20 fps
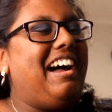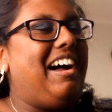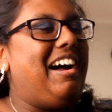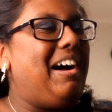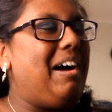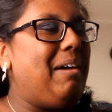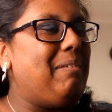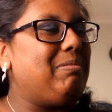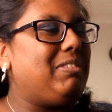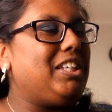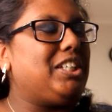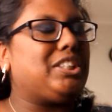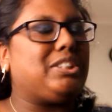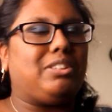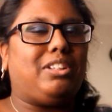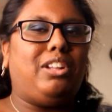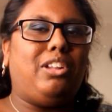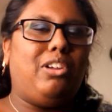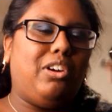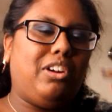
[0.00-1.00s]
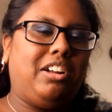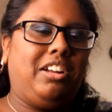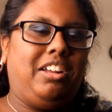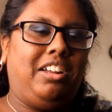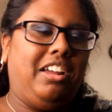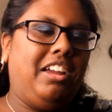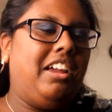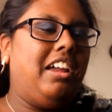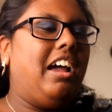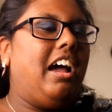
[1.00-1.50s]
um, this look
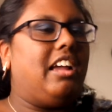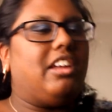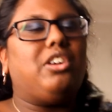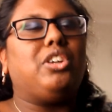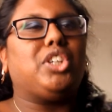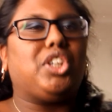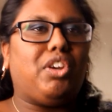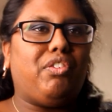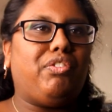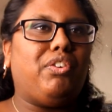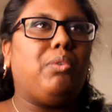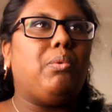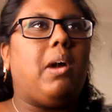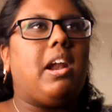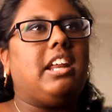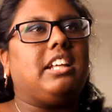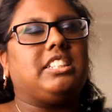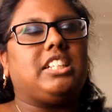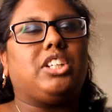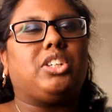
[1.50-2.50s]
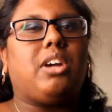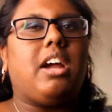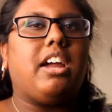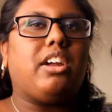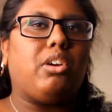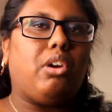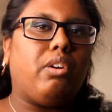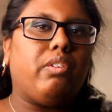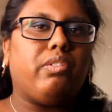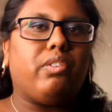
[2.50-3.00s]
usually for weddings I try
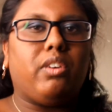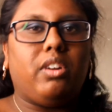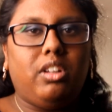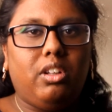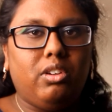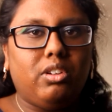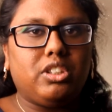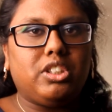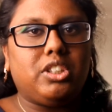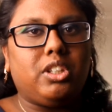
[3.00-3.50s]
and go for a look.